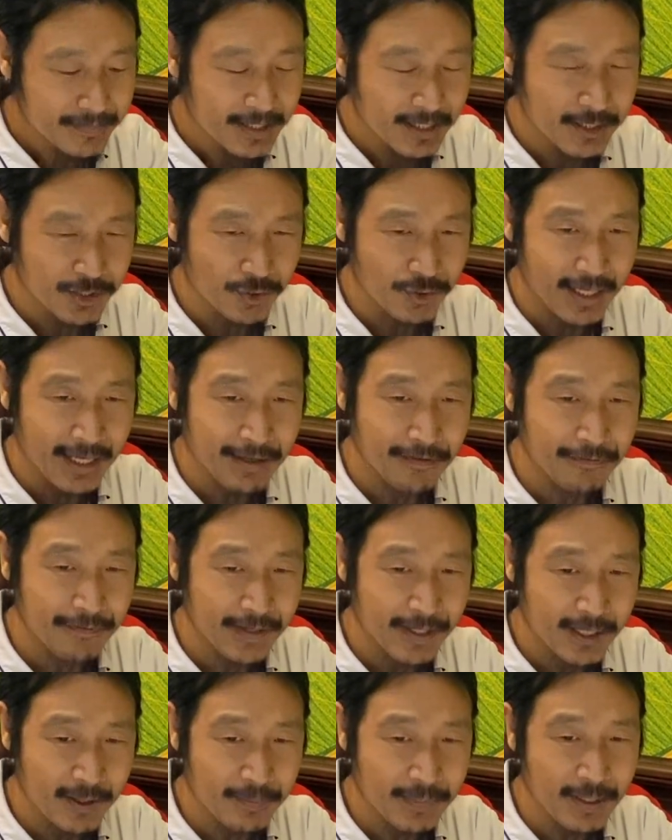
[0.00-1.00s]
So I
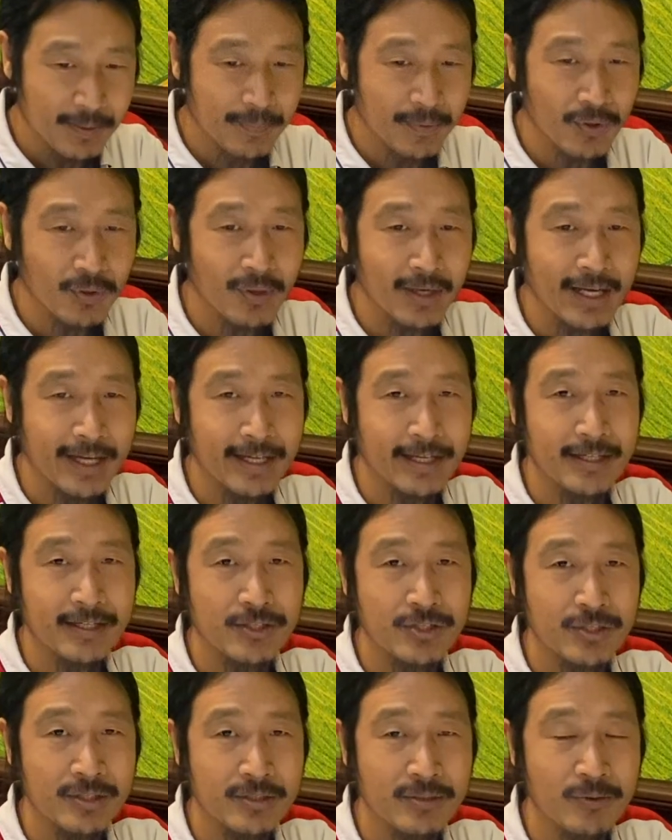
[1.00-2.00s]
think people like
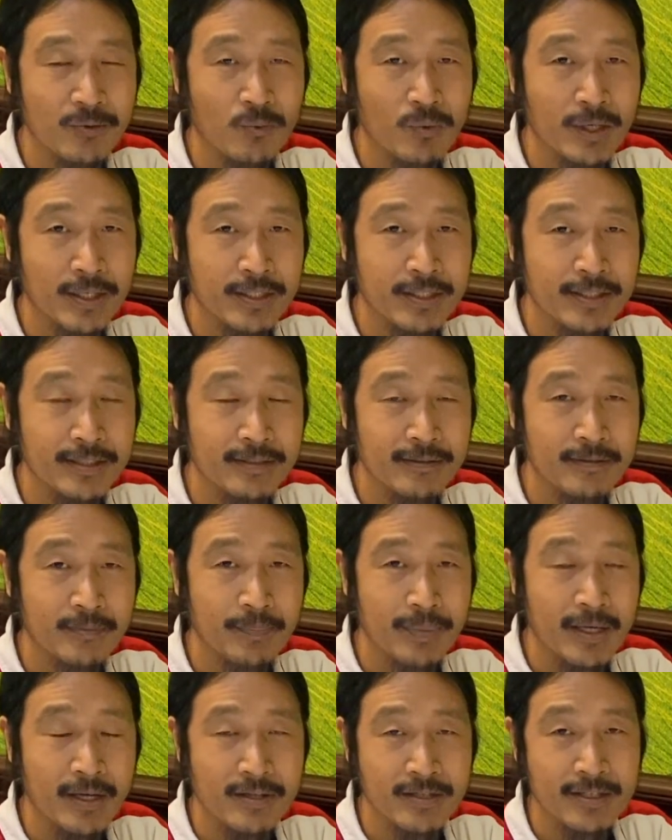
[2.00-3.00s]
wanted
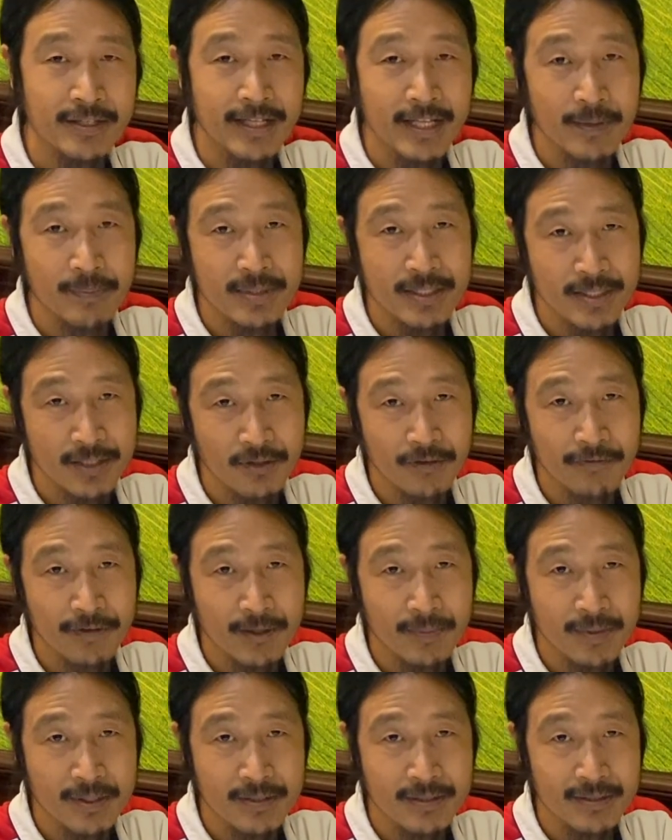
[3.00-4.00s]
because the name is so
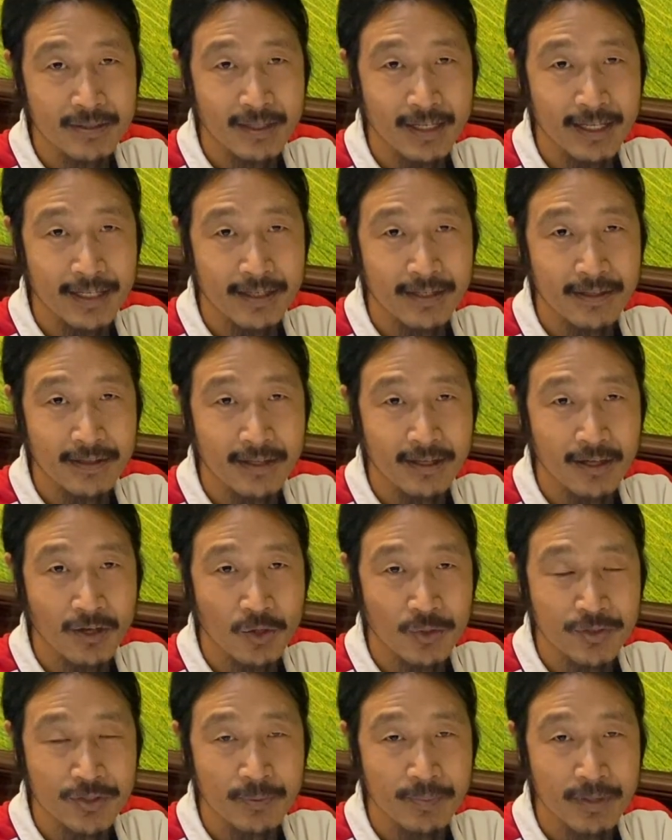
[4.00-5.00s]
famous, like the
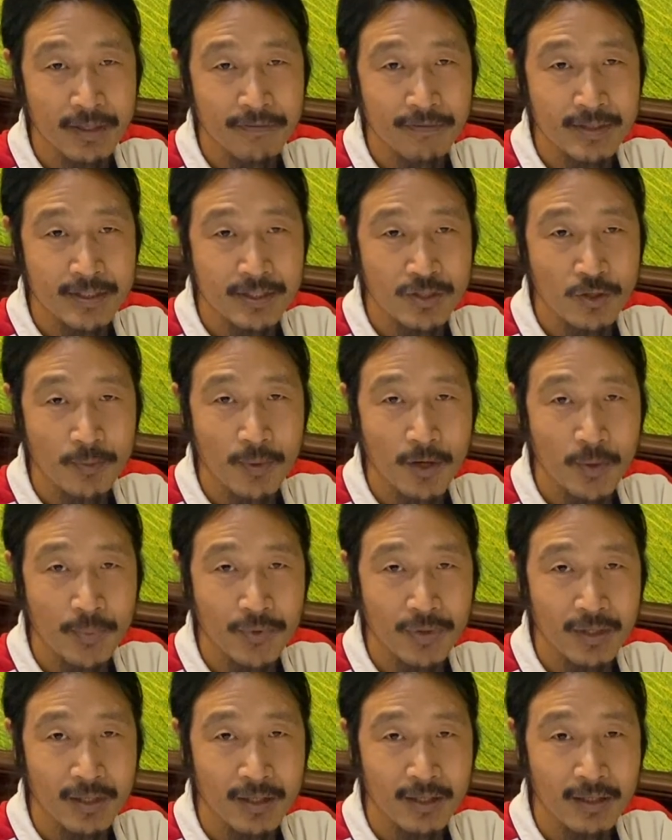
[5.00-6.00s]
orange beef is so
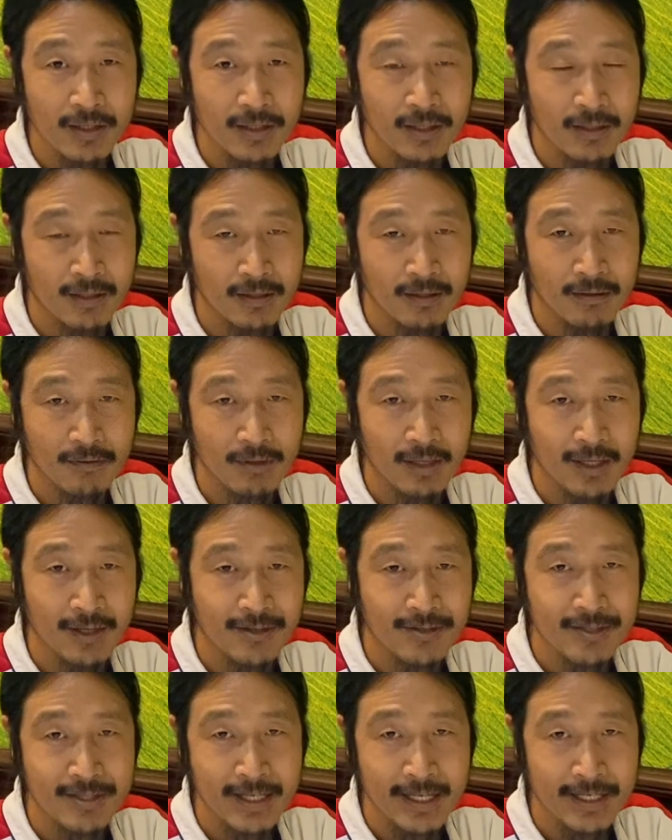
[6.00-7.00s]
popular
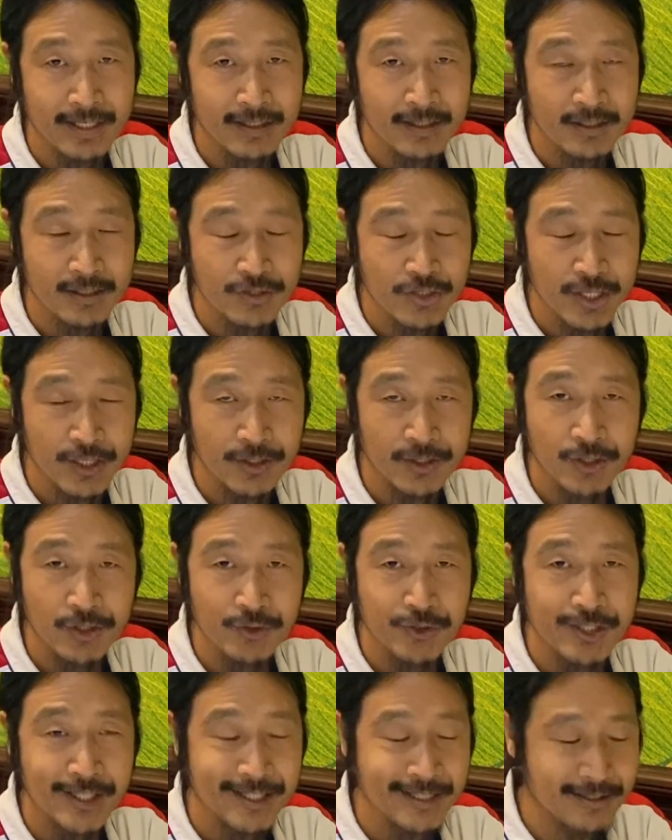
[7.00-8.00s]
alongside genital
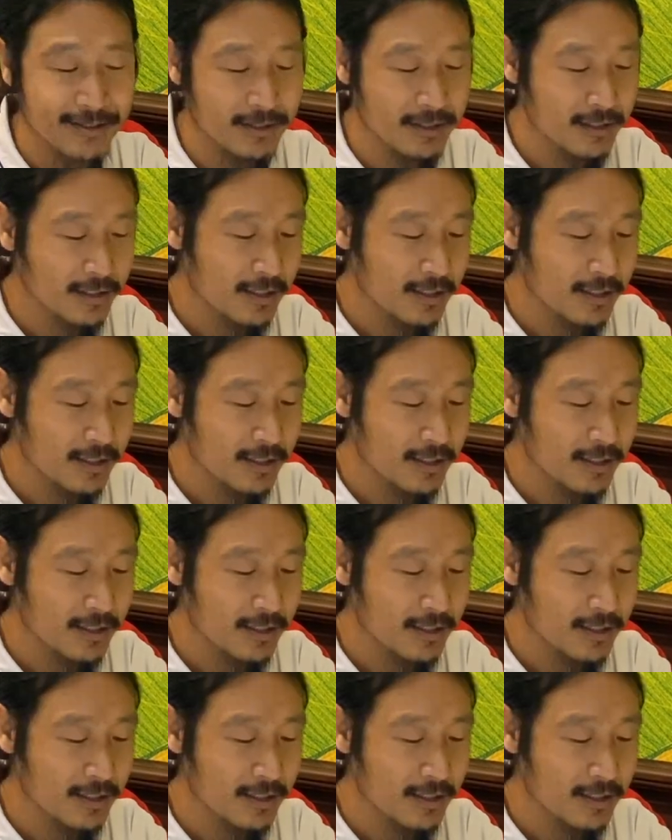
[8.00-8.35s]
chicken.